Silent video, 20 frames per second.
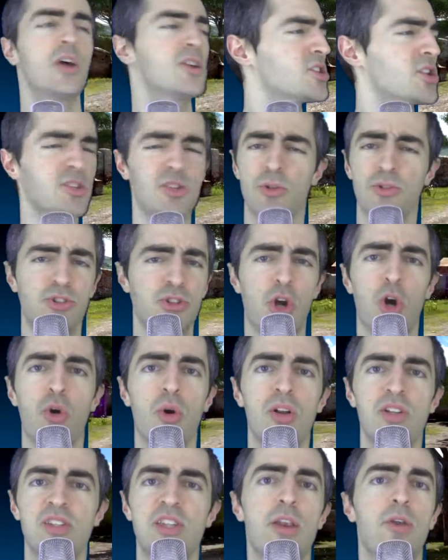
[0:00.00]
There's also
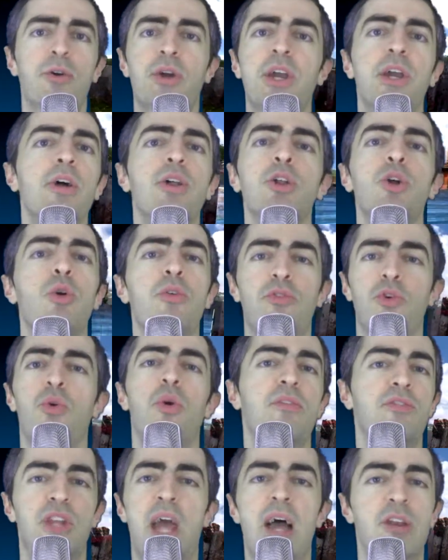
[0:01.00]
turrets that'll kill you if you
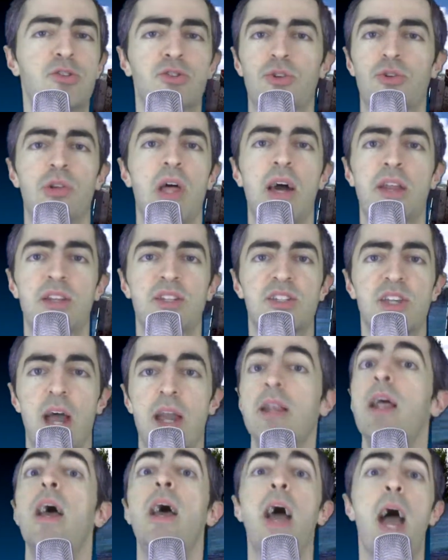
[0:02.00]
even enter their line of
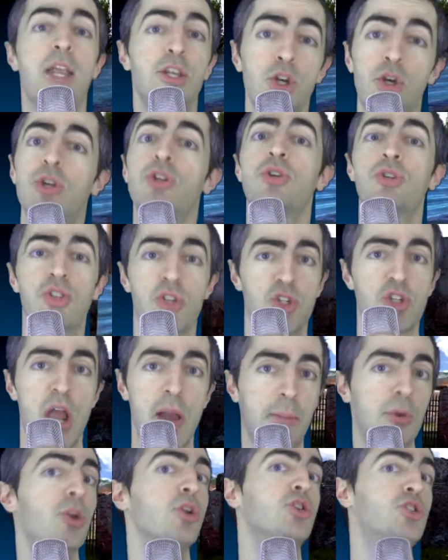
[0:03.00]
sight, and you can use the
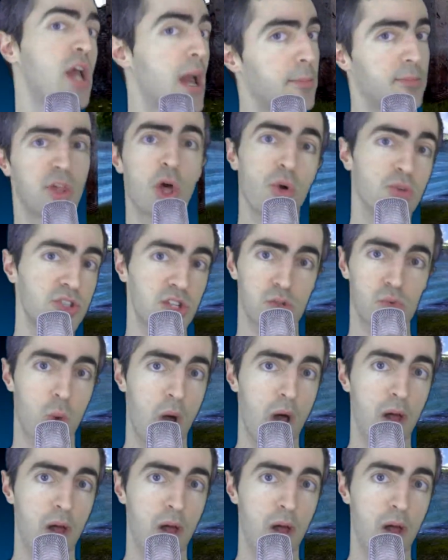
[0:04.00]
jammer to jam those as